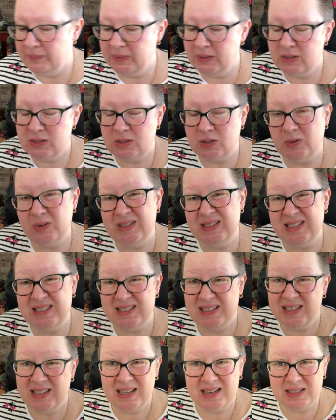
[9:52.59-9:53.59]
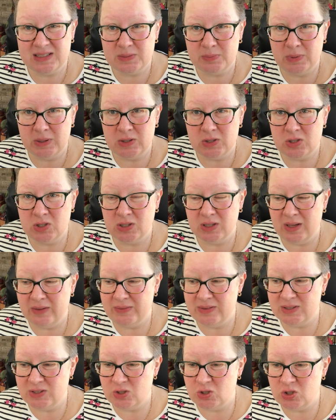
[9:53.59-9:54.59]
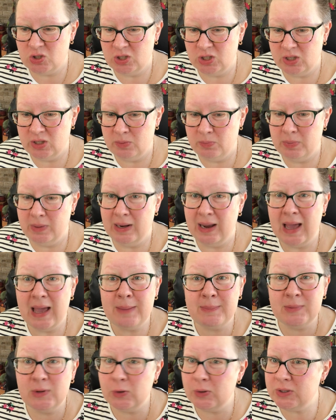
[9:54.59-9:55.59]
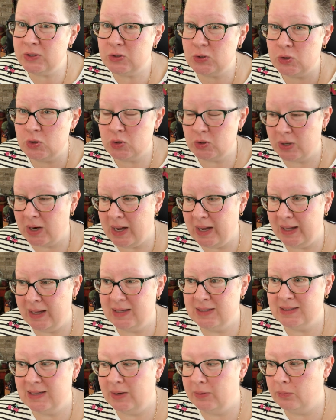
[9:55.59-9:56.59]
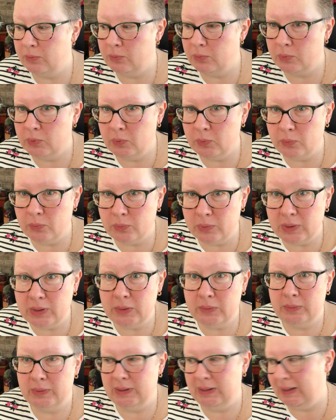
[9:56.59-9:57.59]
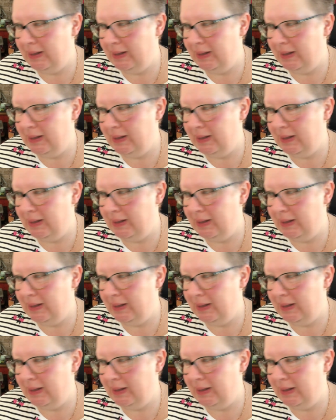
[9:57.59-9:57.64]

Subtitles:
so it doesn't get as much love as it should. But I'm going to try, because I would really, really